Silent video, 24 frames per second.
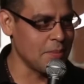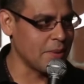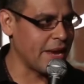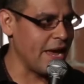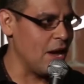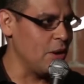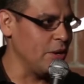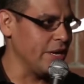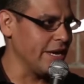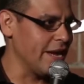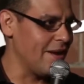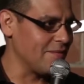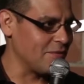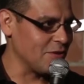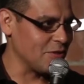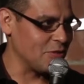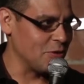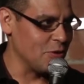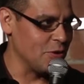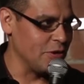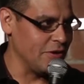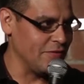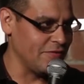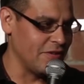stopped counting
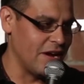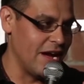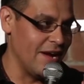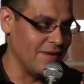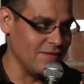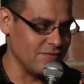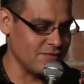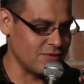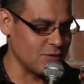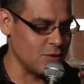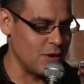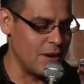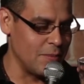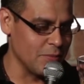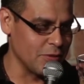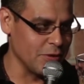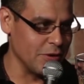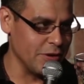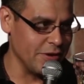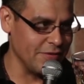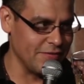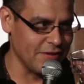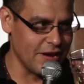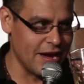after 35, so
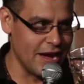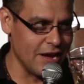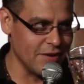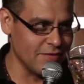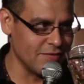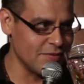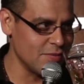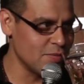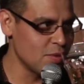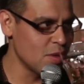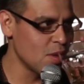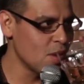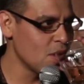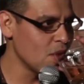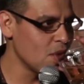I'm 35.